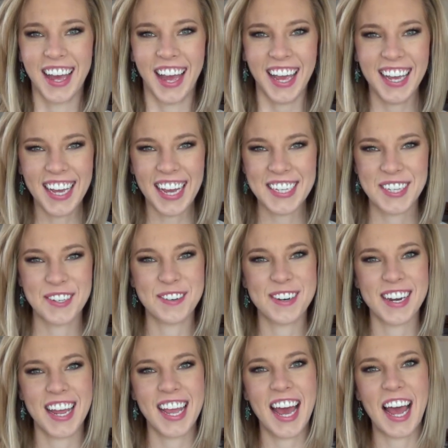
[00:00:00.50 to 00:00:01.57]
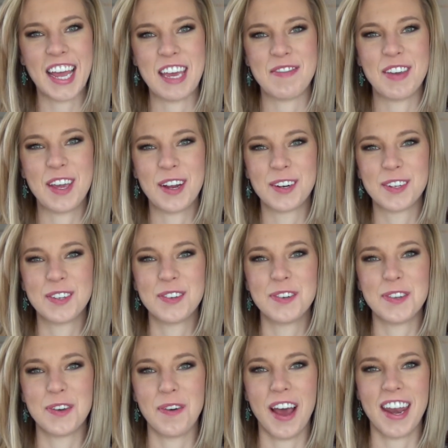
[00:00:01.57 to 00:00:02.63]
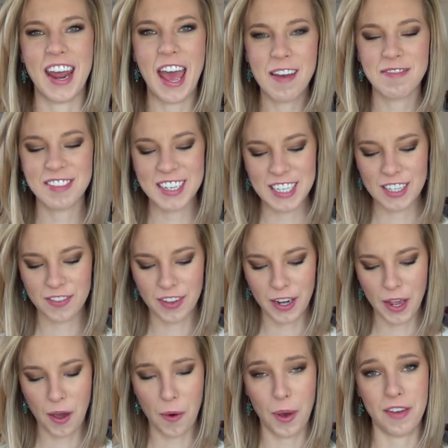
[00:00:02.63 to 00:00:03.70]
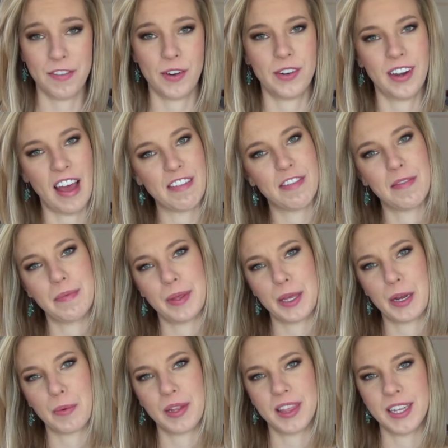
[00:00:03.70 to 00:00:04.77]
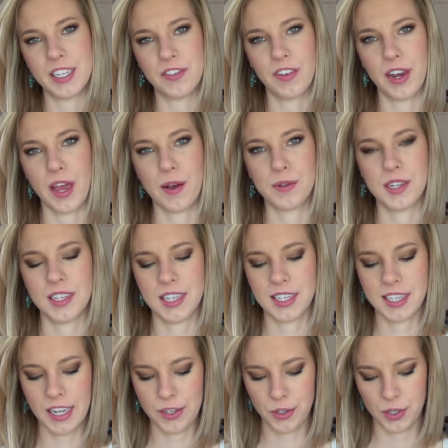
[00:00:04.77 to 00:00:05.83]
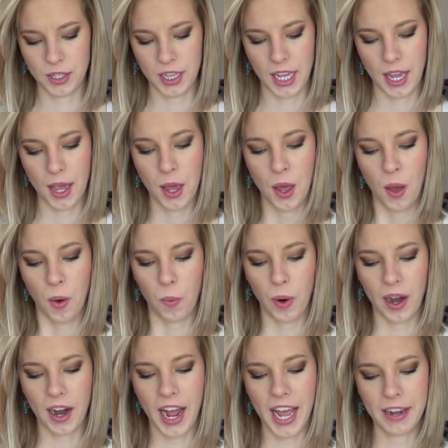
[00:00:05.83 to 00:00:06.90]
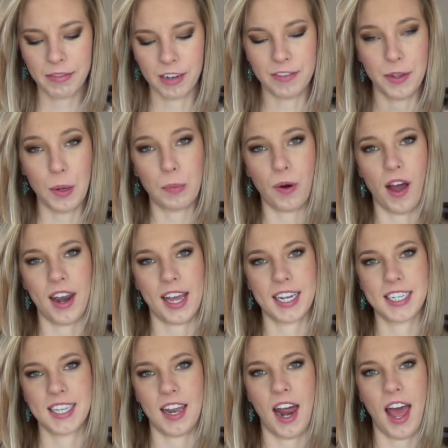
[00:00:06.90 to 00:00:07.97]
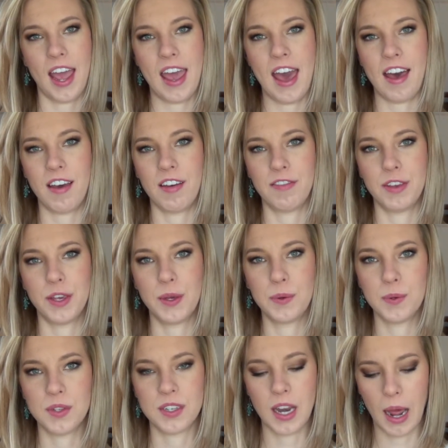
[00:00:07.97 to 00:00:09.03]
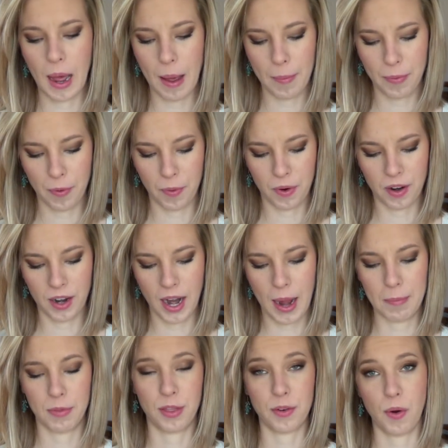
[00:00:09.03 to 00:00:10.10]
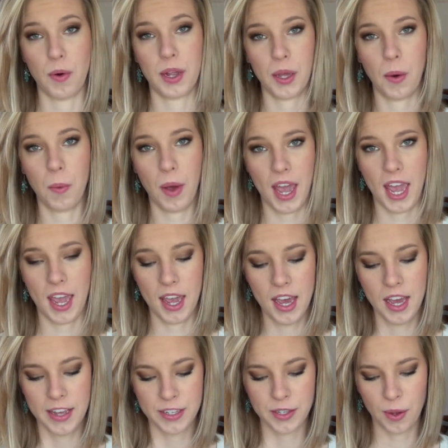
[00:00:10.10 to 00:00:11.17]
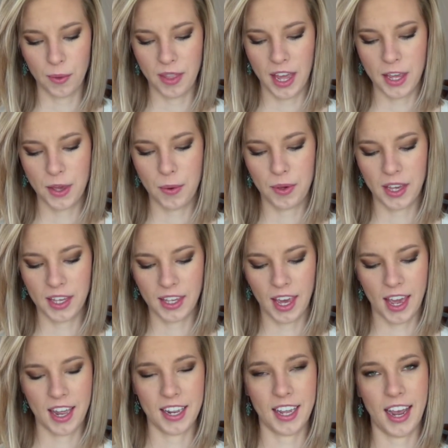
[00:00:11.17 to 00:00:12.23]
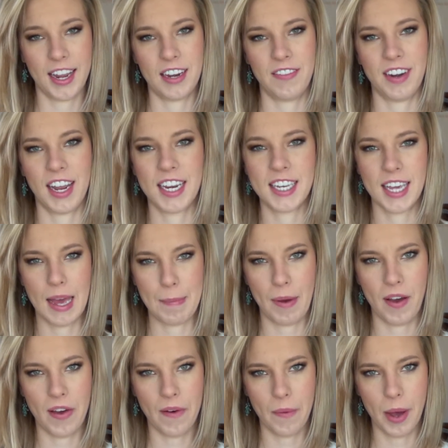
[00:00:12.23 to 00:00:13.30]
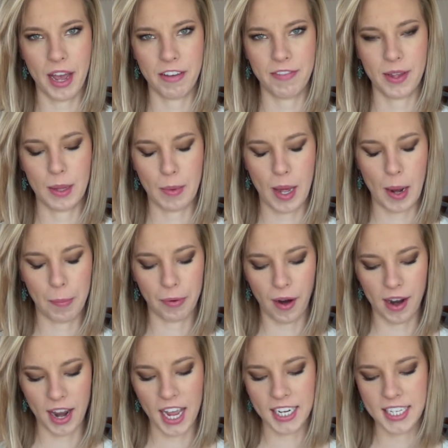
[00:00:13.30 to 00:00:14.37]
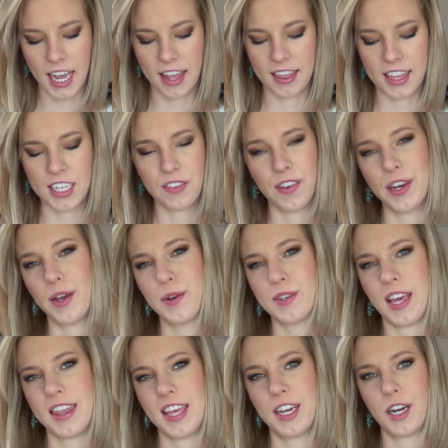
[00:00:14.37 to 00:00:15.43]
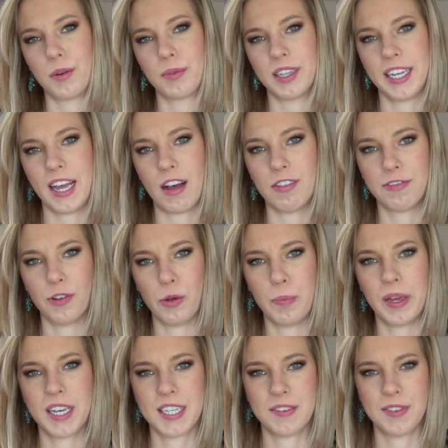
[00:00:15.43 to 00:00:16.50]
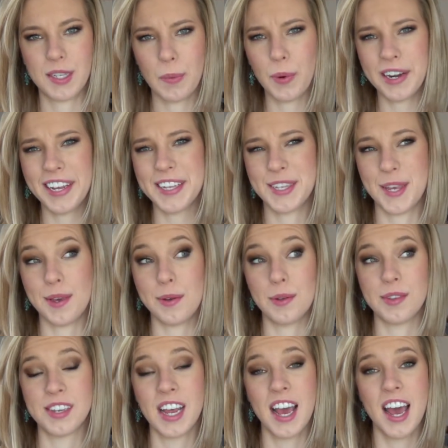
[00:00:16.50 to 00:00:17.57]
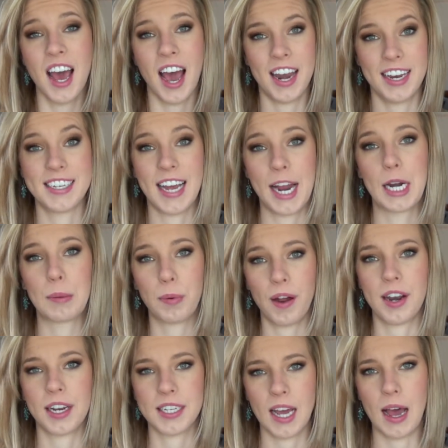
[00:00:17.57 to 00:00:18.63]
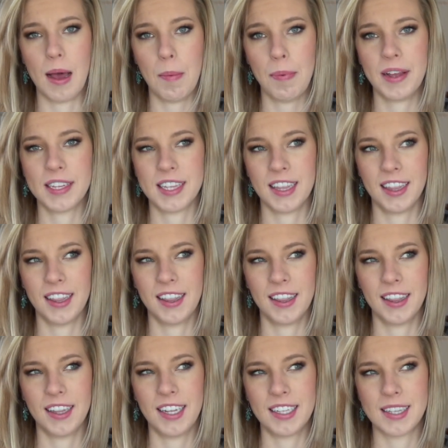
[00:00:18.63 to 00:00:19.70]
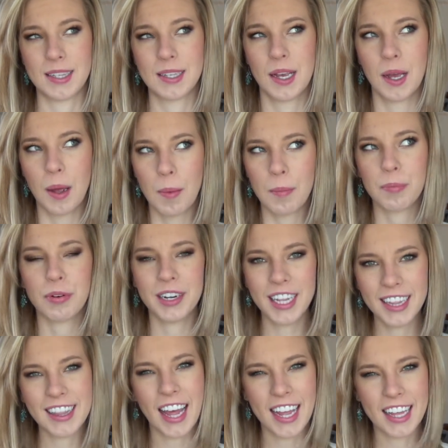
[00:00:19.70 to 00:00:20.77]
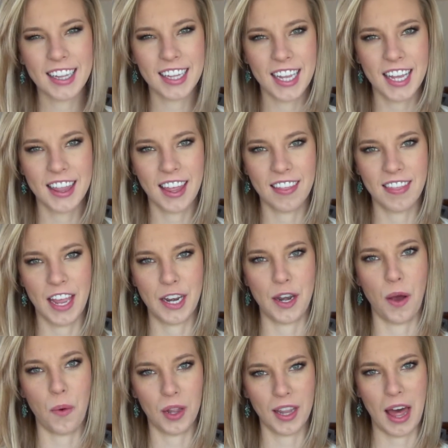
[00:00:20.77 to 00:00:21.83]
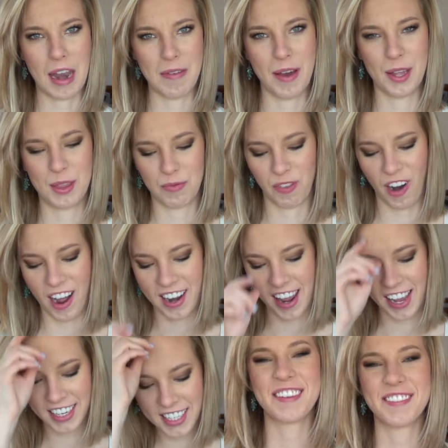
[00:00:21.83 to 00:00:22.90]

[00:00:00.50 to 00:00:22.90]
Hey guys, so today I am here to do an Empties video. If you're not familiar with these videos, it's essentially where I review products that I have used up or am throwing away so that you can get kind of an idea about how I feel about a product. And these videos I think are really helpful because if someone has used an entire product up, it's pretty likely that they know a lot about the product.